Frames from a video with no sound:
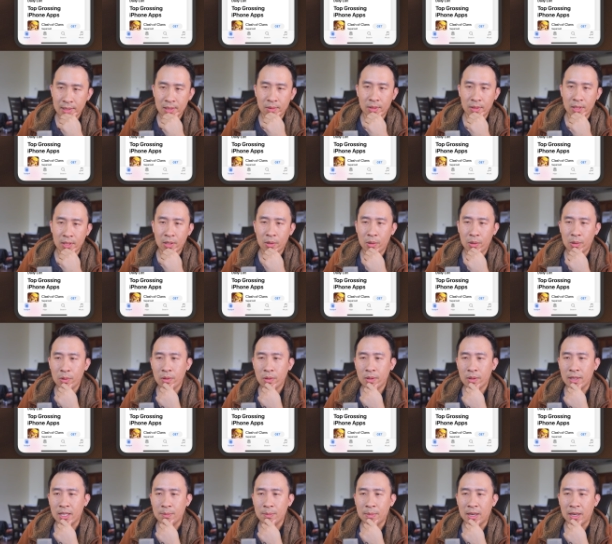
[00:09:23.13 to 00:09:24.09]
So the whole
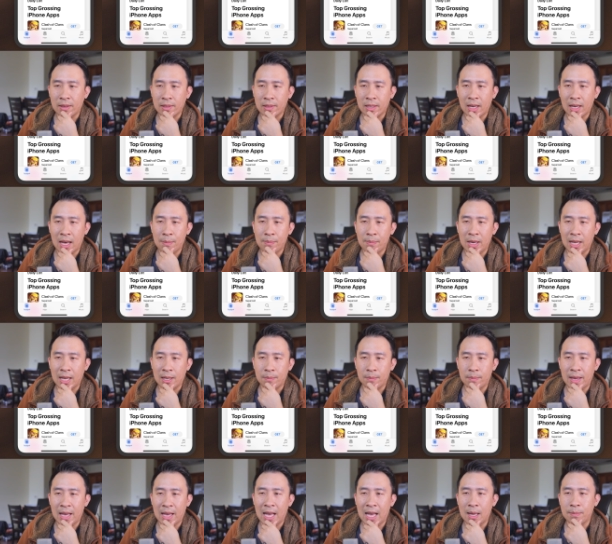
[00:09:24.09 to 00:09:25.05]
thing about compact
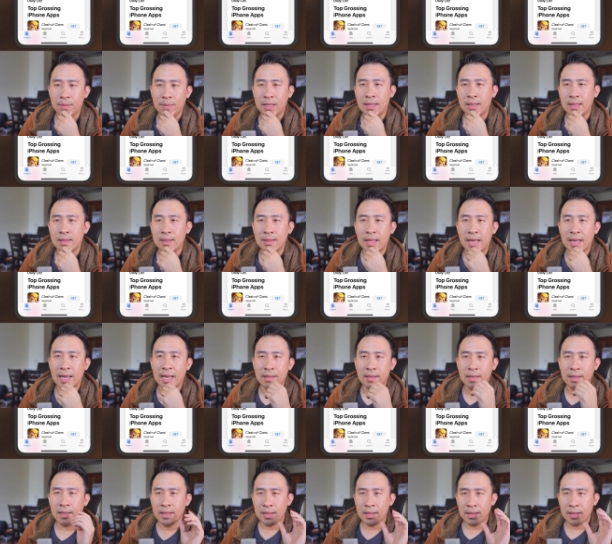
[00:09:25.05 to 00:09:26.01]
map is that